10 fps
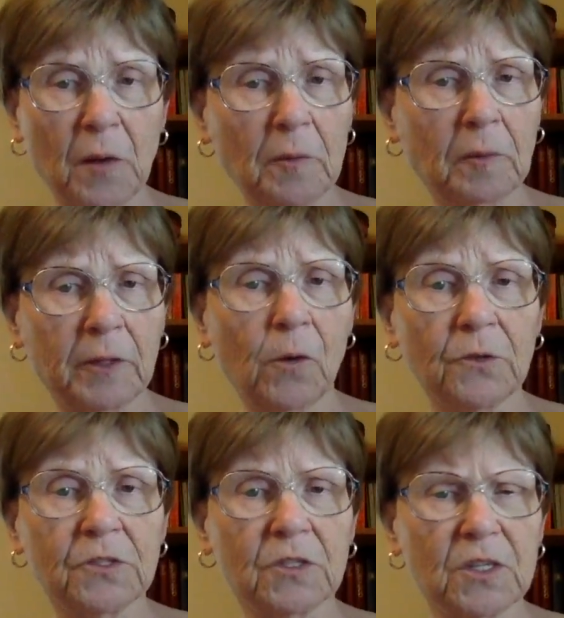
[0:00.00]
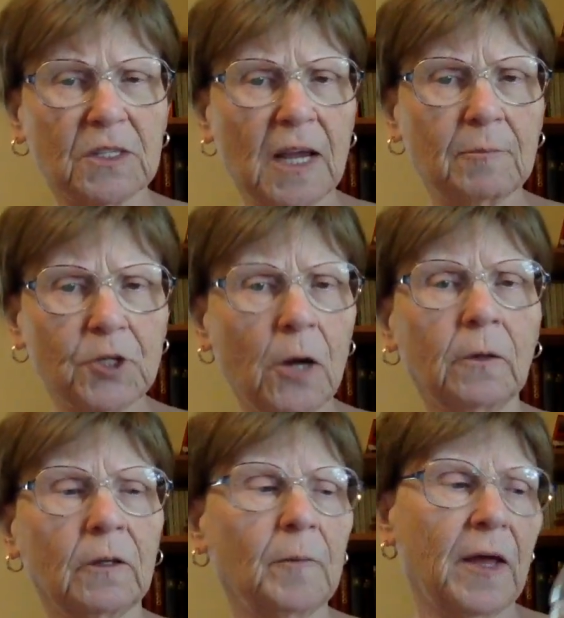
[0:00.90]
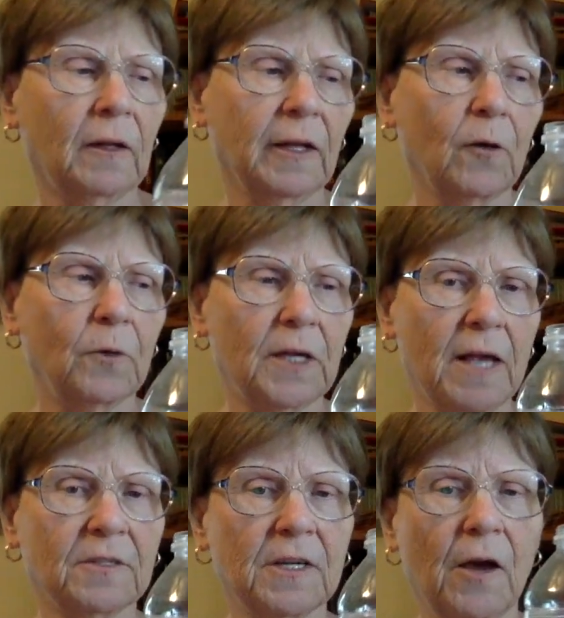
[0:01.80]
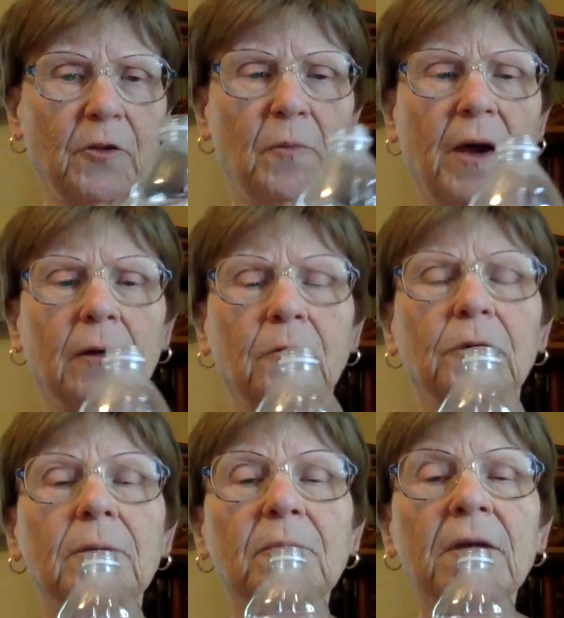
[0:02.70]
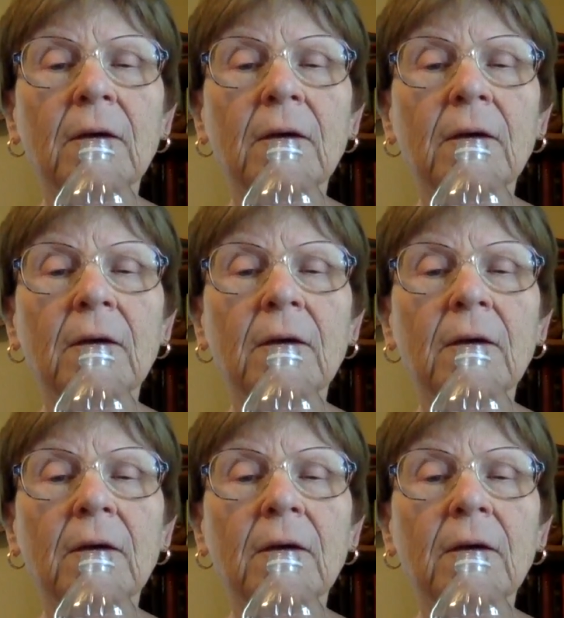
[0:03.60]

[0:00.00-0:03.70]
probably holds the same total amount of liquid as the other bottle would,